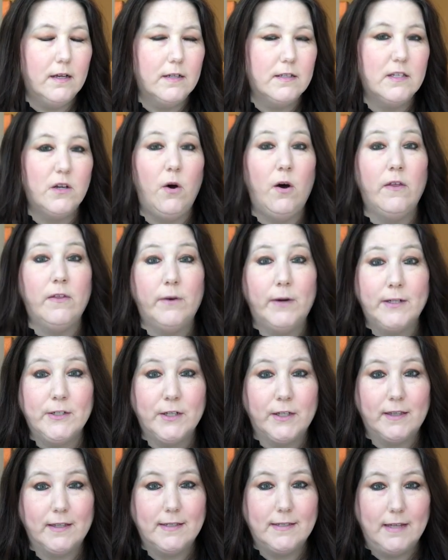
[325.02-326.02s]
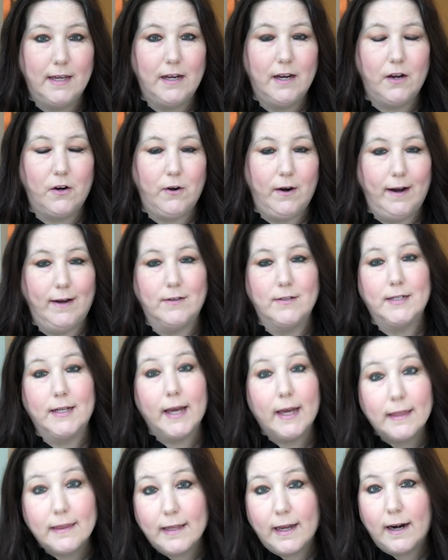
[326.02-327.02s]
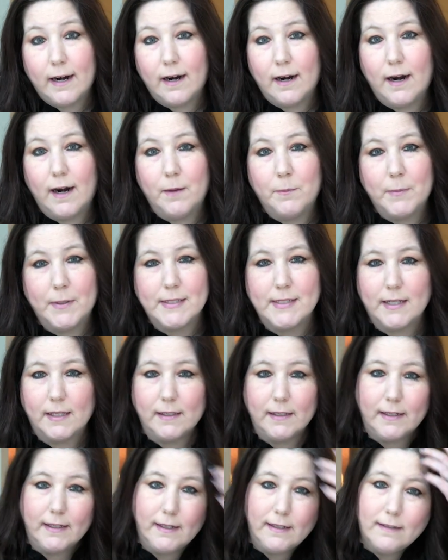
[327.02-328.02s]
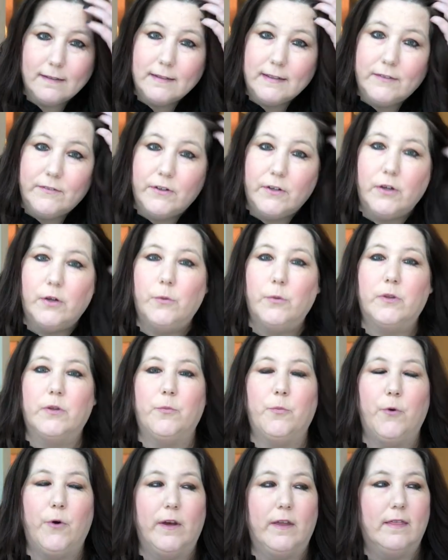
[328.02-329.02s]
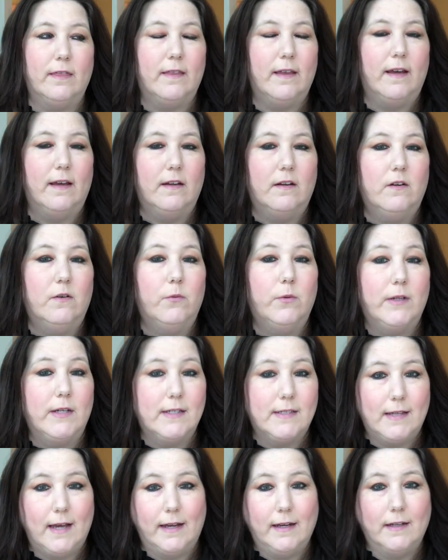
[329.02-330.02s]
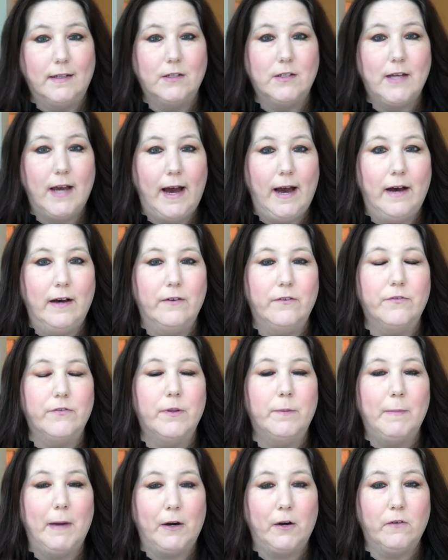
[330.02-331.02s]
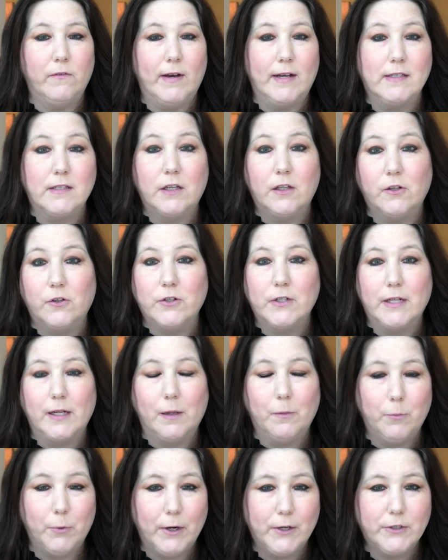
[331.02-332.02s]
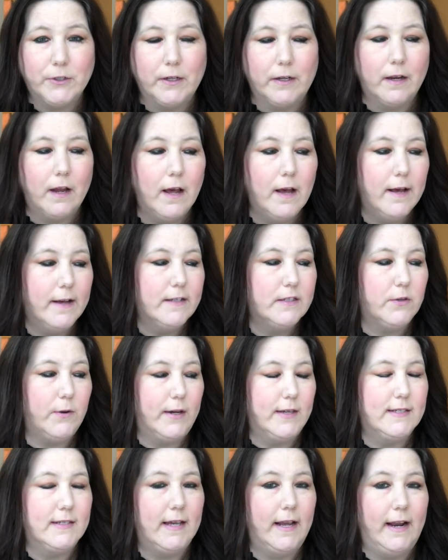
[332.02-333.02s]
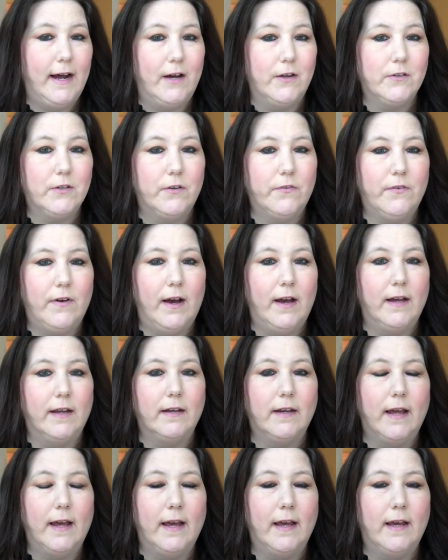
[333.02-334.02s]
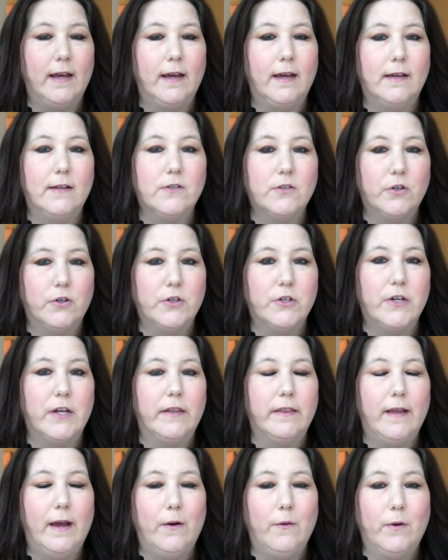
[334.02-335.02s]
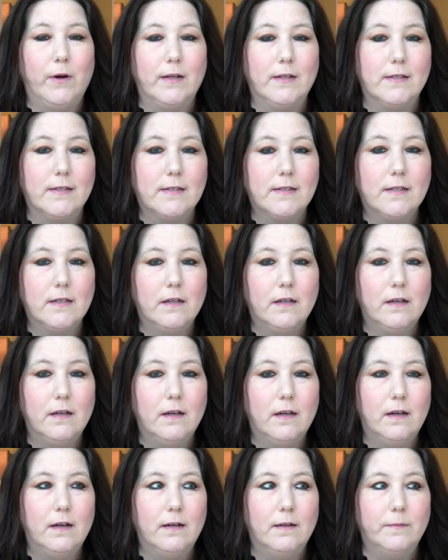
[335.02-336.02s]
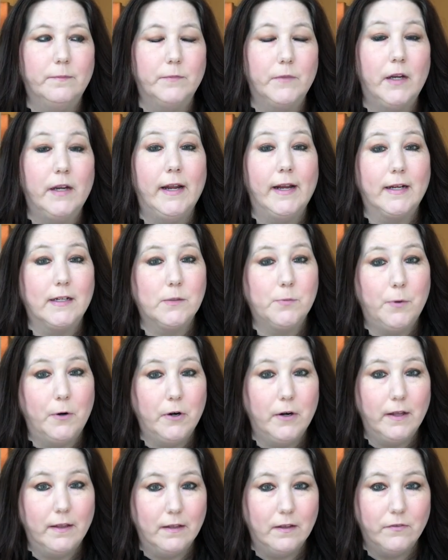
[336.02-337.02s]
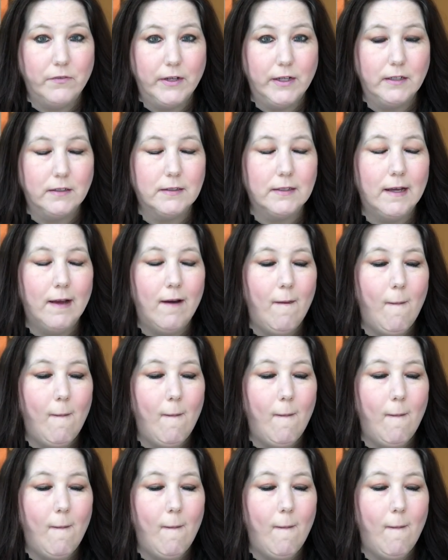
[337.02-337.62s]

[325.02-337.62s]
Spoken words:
So although I took the scenic route to get there, I'm basically leaving you at the point that we decided to have the microvascular decompression. So I set out to find a surgeon that was an expert in the field.